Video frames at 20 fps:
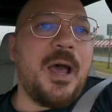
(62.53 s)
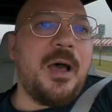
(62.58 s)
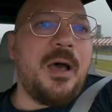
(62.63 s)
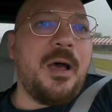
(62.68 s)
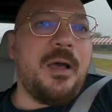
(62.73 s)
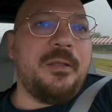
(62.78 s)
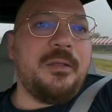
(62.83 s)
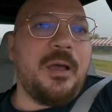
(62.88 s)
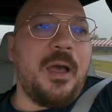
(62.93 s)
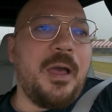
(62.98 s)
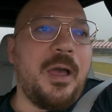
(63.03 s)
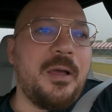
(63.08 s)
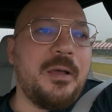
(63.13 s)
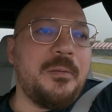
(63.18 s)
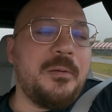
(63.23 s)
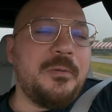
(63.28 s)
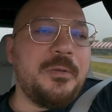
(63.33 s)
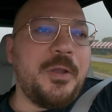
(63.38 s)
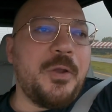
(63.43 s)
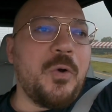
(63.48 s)
I, I, I
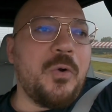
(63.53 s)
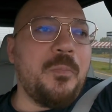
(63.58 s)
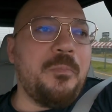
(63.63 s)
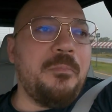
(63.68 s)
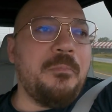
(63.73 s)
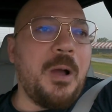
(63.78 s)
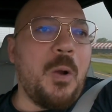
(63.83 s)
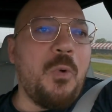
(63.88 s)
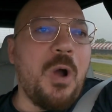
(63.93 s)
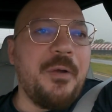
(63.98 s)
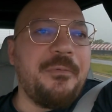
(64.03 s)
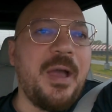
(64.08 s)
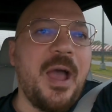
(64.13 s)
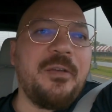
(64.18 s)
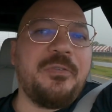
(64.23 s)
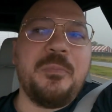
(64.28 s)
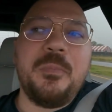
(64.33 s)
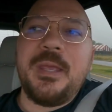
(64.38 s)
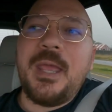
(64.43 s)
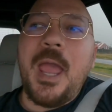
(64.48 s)
you know, my wife
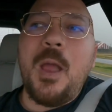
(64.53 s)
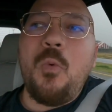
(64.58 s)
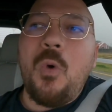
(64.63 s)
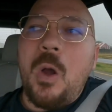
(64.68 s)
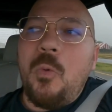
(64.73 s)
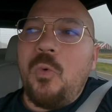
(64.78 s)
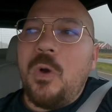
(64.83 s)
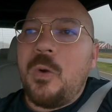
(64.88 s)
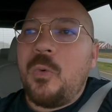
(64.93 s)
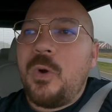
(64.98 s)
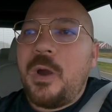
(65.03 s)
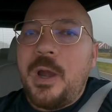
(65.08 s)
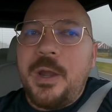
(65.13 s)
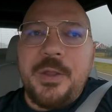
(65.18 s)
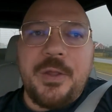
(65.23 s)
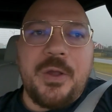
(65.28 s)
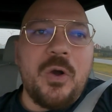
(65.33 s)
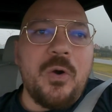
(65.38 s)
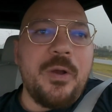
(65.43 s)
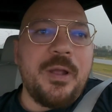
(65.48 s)
asked me, "Hey, what, wh where are
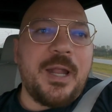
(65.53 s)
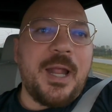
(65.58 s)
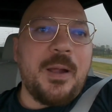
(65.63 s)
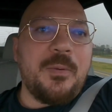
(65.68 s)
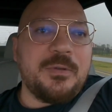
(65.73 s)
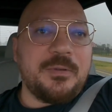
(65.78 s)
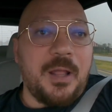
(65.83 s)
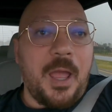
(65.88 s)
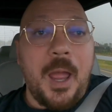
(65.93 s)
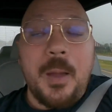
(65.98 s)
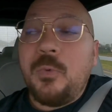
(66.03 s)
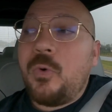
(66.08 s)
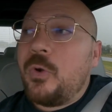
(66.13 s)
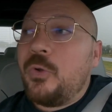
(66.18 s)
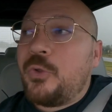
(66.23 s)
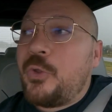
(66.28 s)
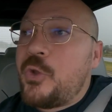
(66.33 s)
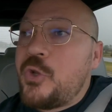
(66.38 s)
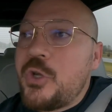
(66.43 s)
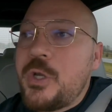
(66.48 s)
you going?" And I was like, "I'm
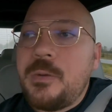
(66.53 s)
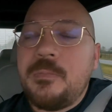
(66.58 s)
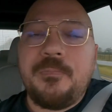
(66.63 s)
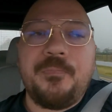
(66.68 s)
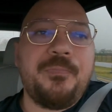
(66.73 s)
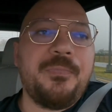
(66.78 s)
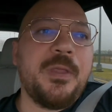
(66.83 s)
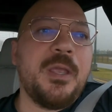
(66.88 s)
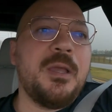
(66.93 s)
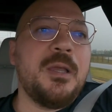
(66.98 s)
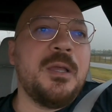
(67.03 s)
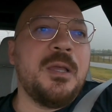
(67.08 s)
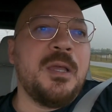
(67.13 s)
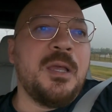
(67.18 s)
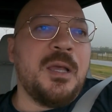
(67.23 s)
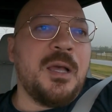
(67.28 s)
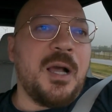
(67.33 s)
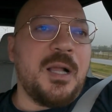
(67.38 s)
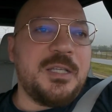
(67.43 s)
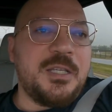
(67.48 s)
going to the gym."
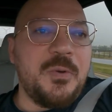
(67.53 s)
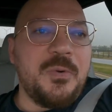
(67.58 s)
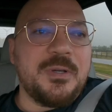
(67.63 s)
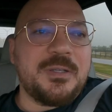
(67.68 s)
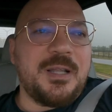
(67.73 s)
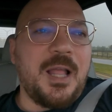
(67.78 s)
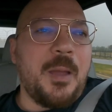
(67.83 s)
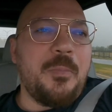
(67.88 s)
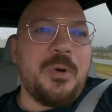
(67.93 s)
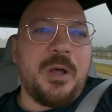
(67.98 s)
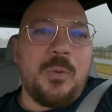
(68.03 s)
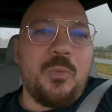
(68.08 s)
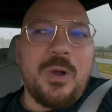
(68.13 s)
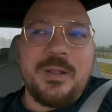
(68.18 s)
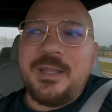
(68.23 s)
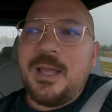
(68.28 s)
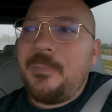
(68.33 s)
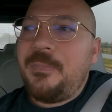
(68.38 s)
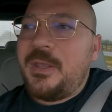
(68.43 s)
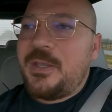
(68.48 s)
And she was like, "But
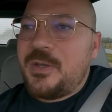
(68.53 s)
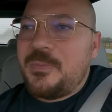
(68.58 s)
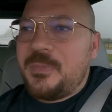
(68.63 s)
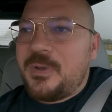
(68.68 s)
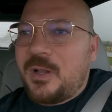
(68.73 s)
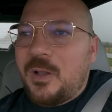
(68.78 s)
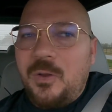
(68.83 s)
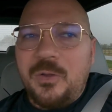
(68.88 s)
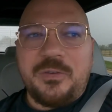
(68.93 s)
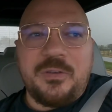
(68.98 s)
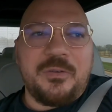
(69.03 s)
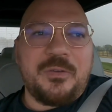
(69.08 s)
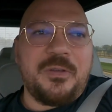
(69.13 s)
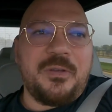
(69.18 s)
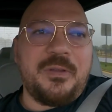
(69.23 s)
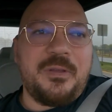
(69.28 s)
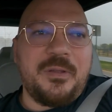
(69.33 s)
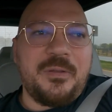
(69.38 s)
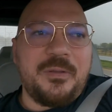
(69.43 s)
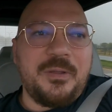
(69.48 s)
what time the gym closes?
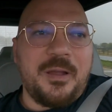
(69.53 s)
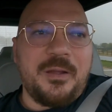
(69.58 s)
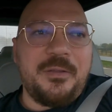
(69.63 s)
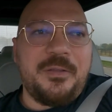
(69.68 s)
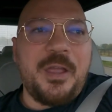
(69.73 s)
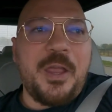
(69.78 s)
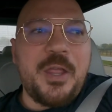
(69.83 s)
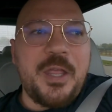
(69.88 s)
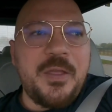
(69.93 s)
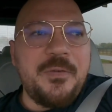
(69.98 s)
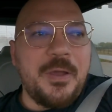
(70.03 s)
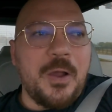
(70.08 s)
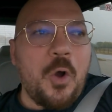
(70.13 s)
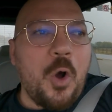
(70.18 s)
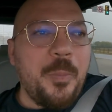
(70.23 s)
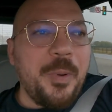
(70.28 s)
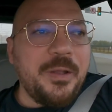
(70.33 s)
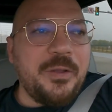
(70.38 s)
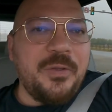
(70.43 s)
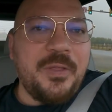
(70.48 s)
Are they even
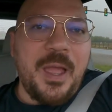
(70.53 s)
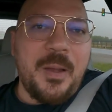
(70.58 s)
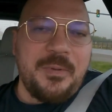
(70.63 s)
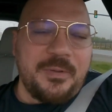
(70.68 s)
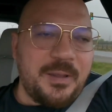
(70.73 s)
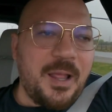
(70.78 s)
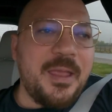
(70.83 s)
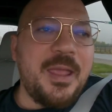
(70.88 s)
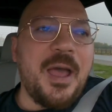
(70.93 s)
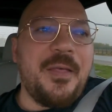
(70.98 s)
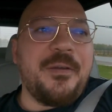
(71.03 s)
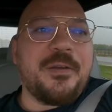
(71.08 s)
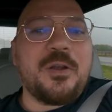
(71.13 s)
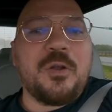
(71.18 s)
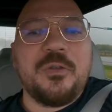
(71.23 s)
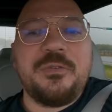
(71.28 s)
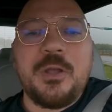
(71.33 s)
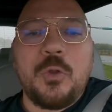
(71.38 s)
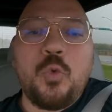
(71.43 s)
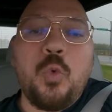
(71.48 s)
open today?" I was like, "Yeah, they're
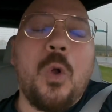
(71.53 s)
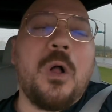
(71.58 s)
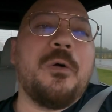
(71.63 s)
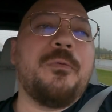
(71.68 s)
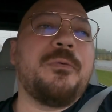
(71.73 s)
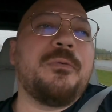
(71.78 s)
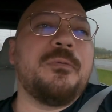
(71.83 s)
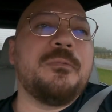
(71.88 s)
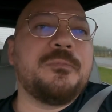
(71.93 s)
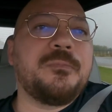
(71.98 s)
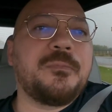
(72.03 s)
closed at 12."